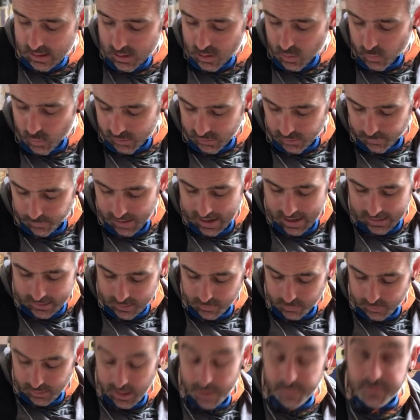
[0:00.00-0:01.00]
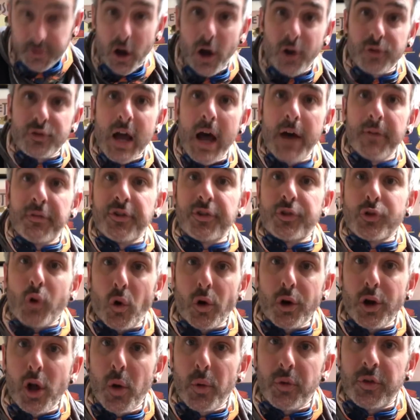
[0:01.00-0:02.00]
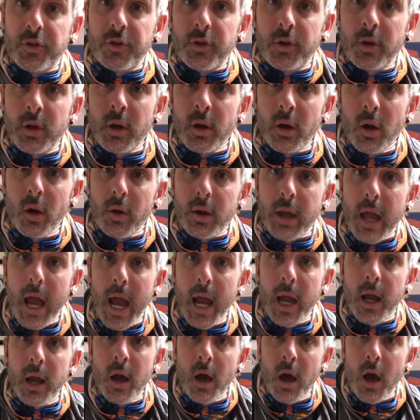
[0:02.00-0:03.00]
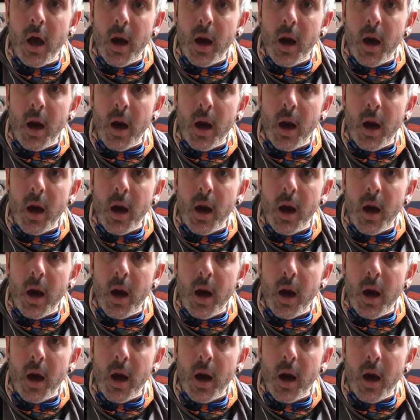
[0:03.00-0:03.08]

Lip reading: With the backup gloves, I also have store notes, okay?